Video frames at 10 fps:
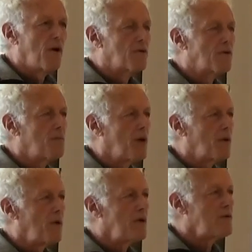So my
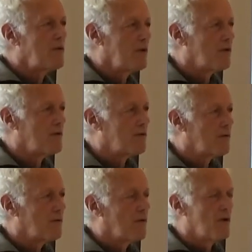question is,
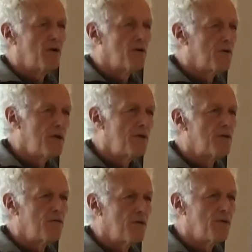do each
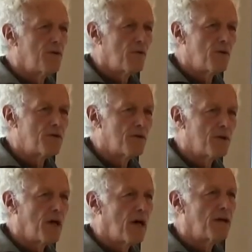of you know what your
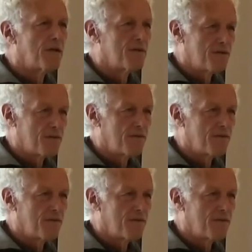cat is?